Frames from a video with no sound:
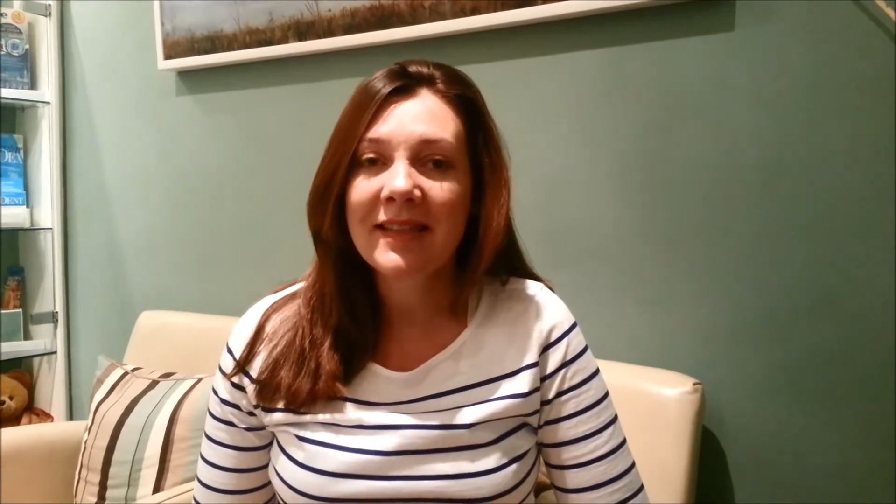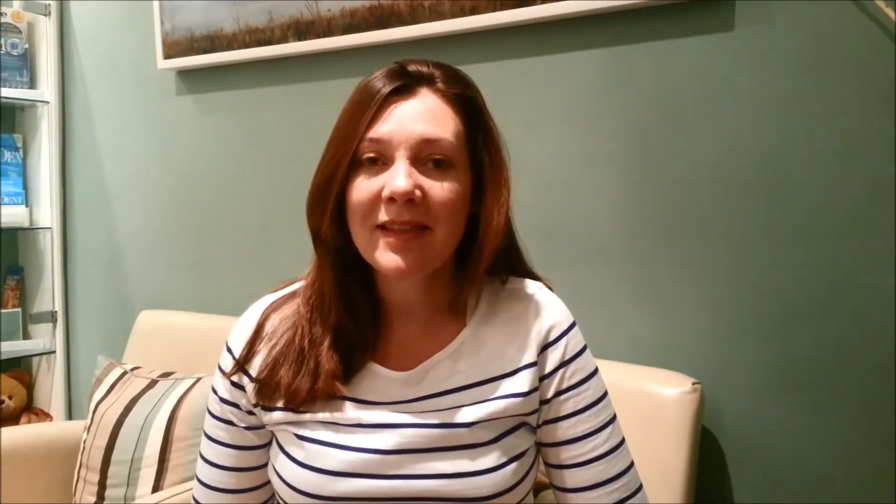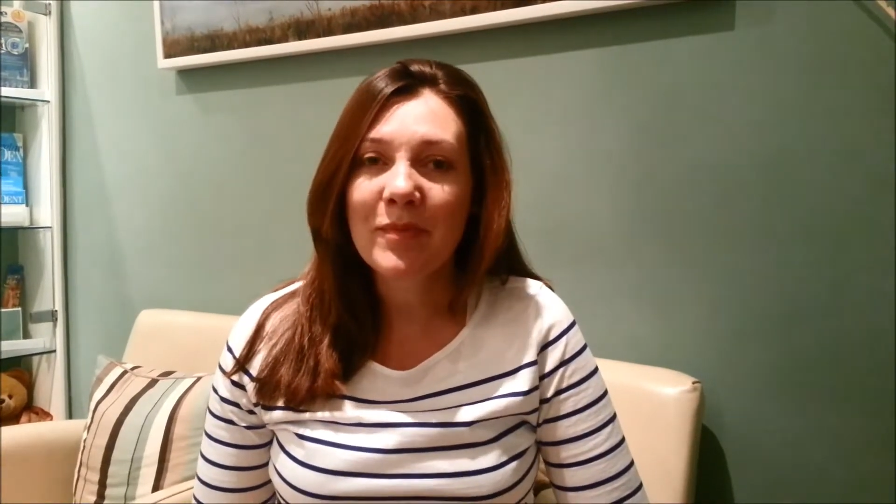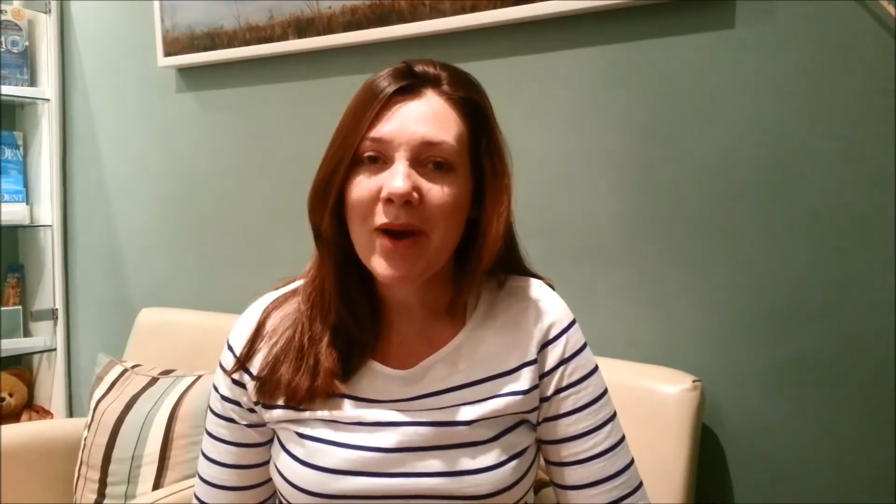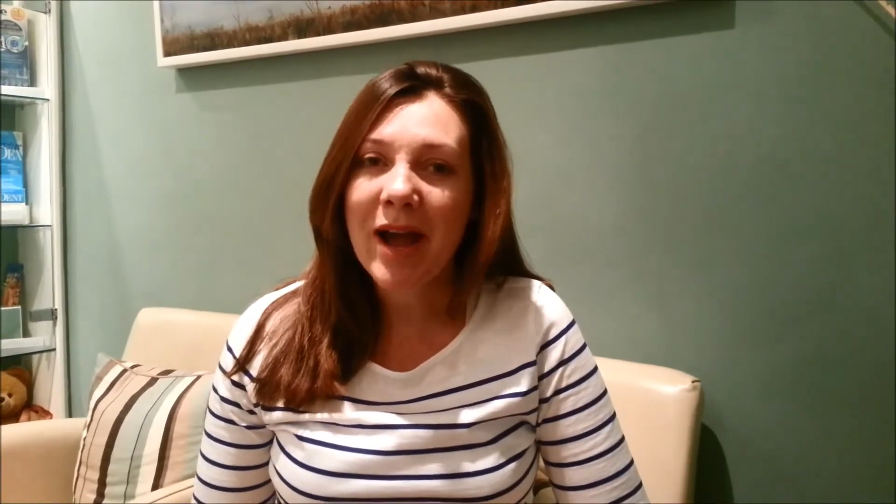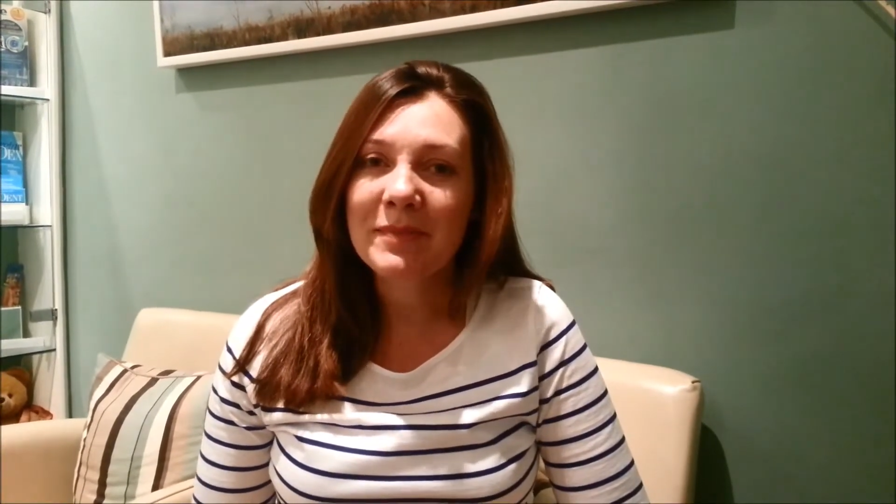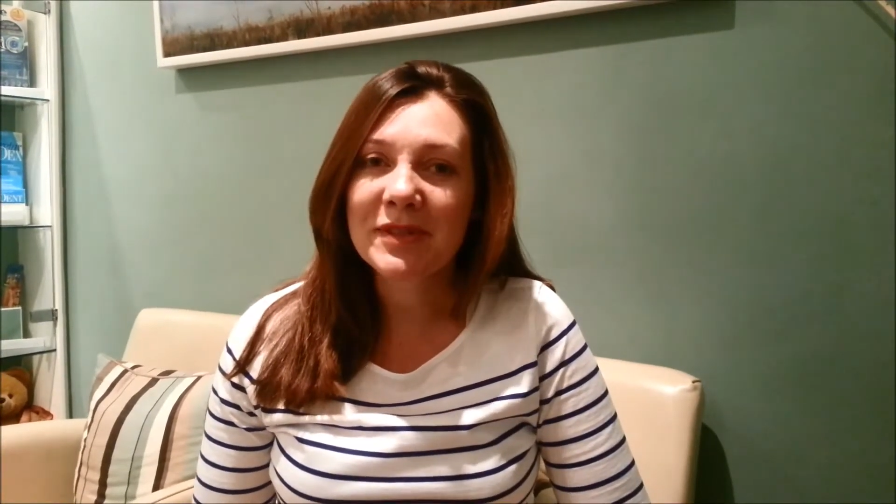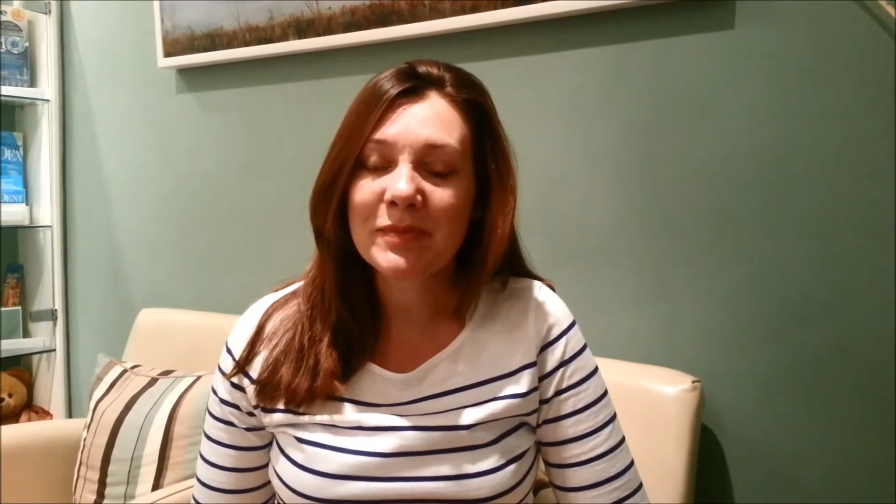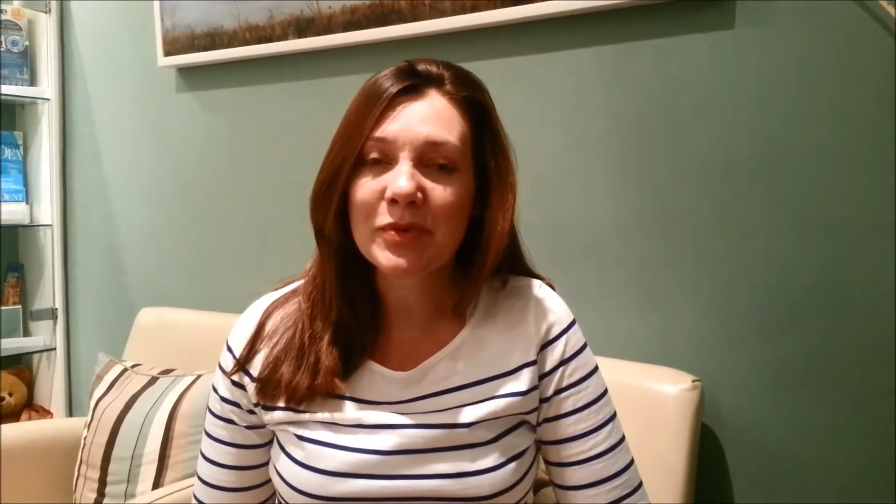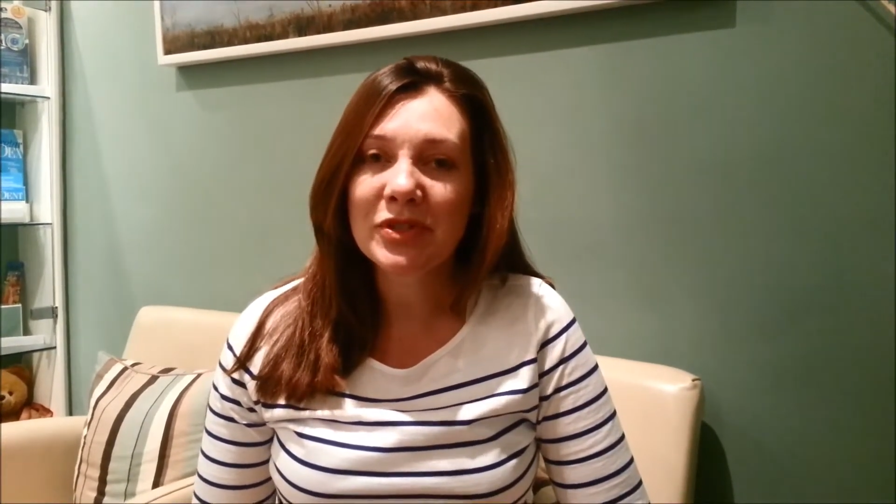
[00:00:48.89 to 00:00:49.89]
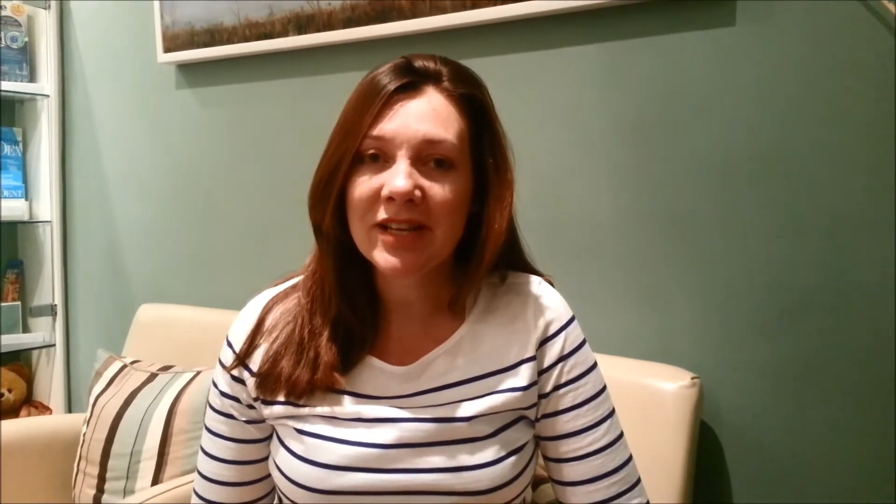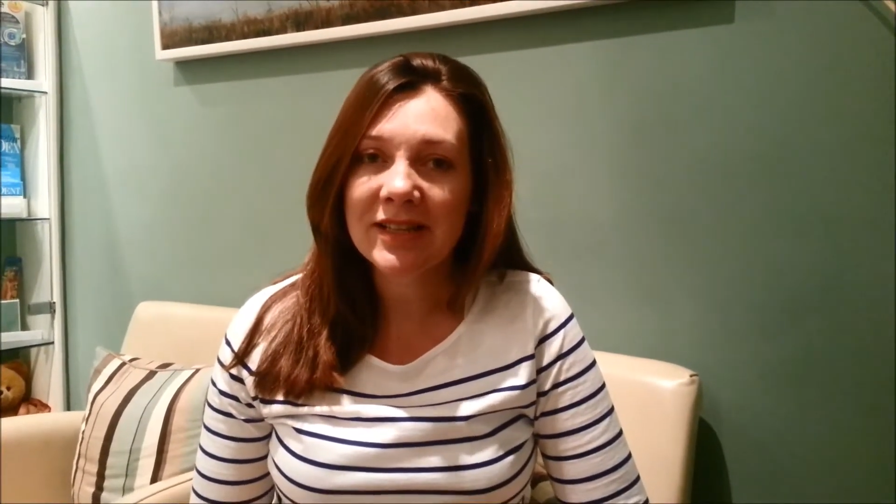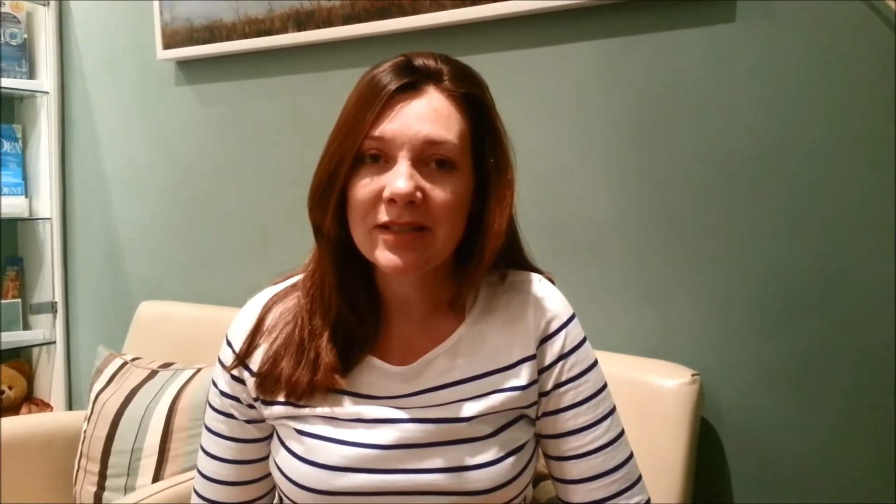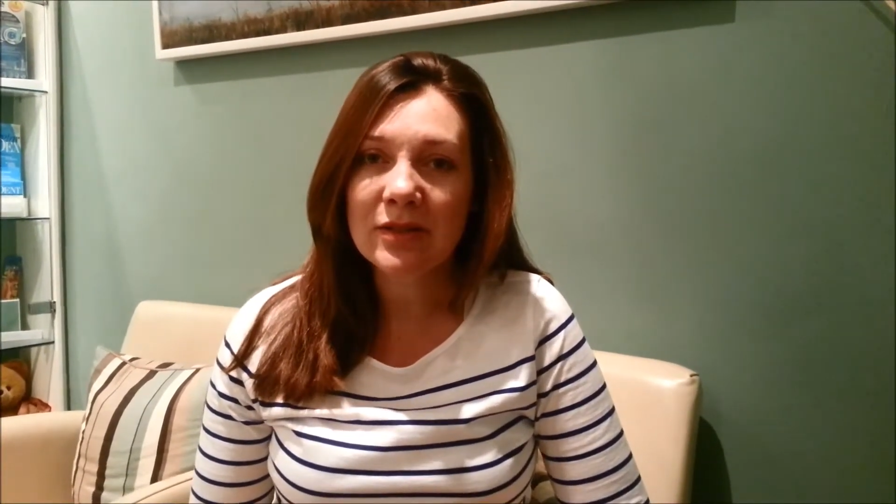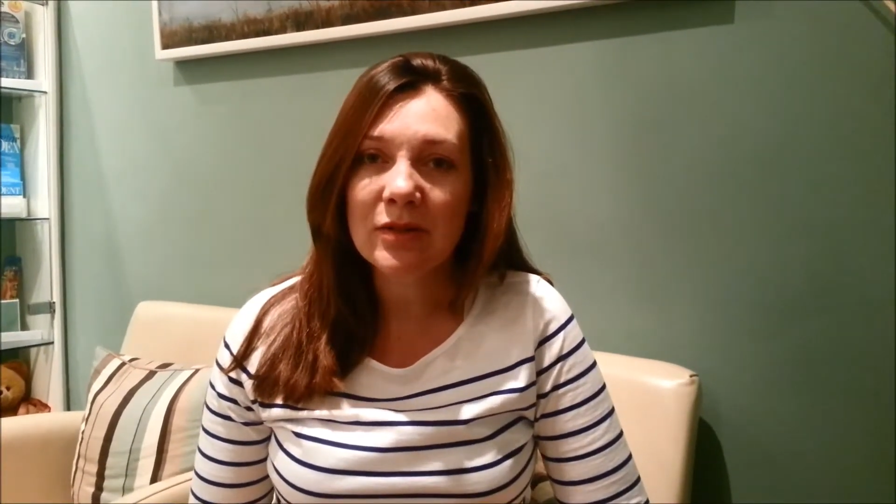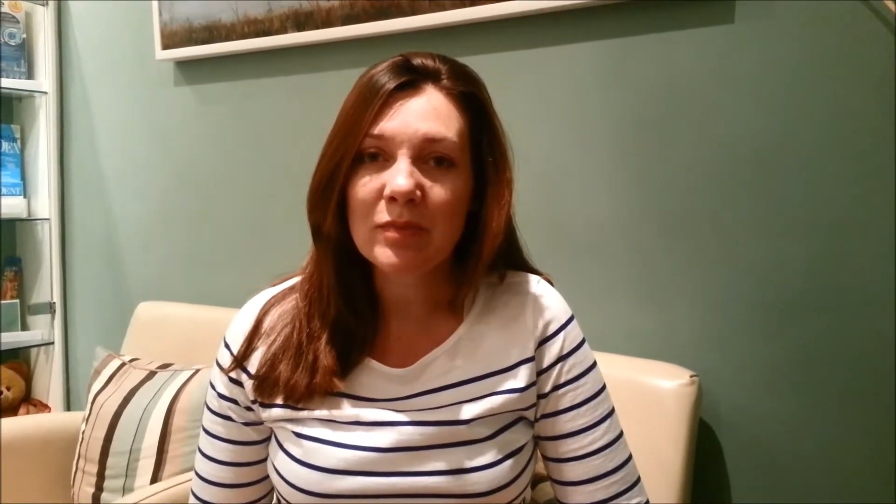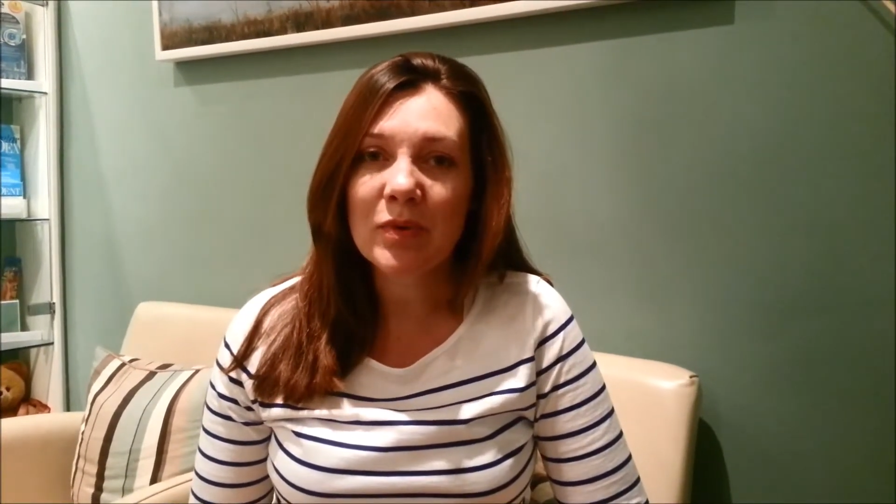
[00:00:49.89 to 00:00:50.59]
then perhaps a more gentle,